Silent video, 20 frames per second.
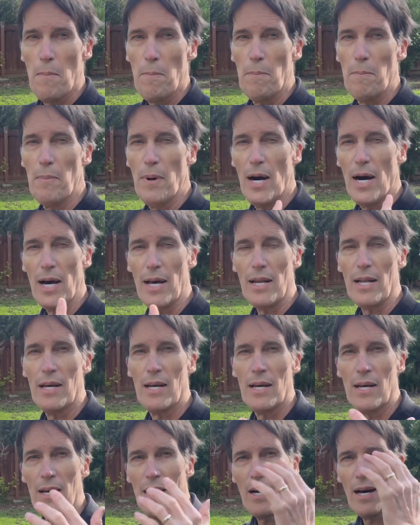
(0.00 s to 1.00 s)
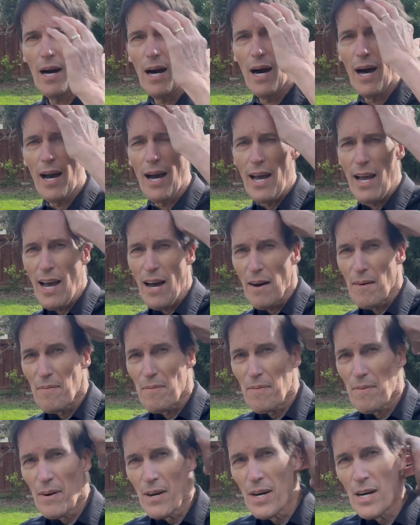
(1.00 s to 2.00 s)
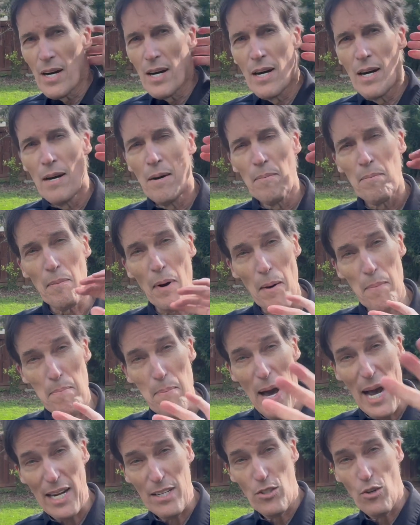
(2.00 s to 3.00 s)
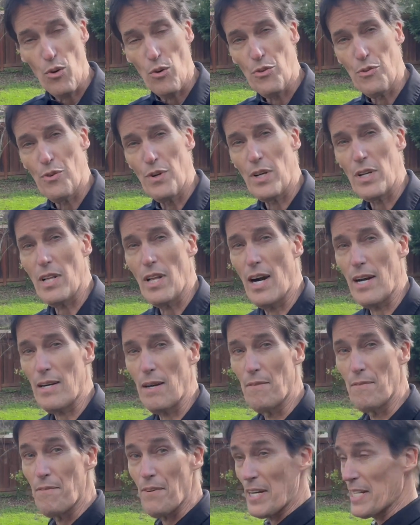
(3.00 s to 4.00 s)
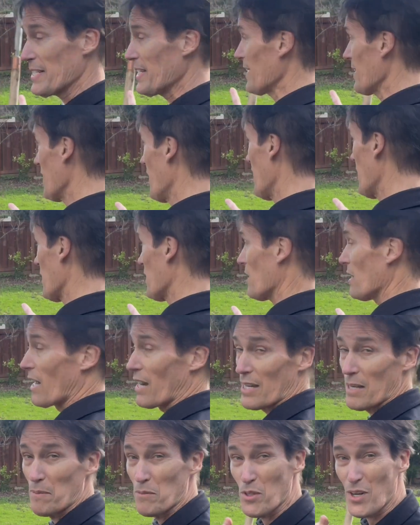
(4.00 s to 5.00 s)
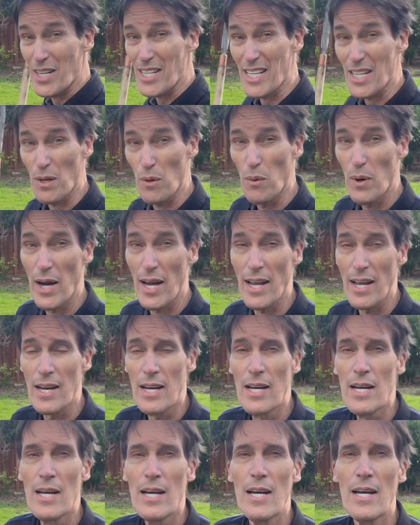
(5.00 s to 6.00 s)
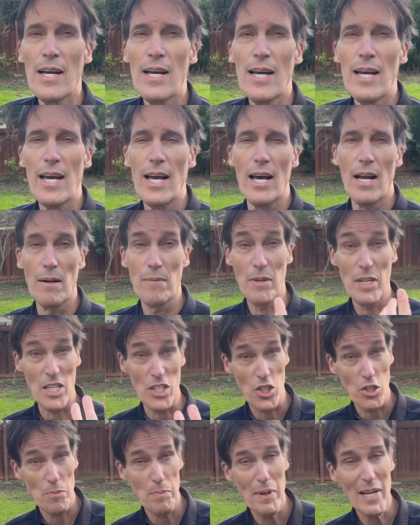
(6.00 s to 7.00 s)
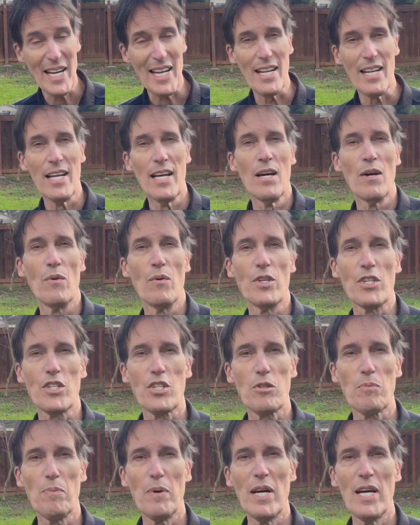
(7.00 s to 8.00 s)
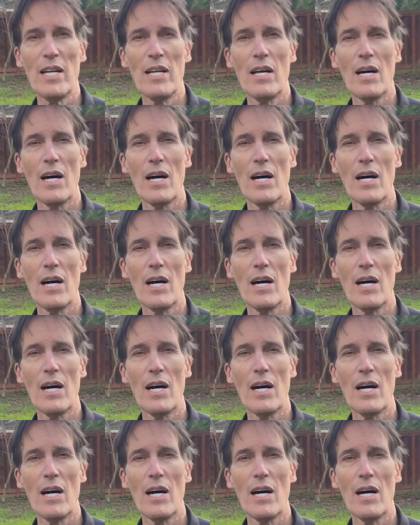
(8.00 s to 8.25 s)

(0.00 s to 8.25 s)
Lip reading: but I have my back toward 3 o'clock. I'm facing 9 o'clock. I'm trying to get away, and I'm going to spin it. When you spin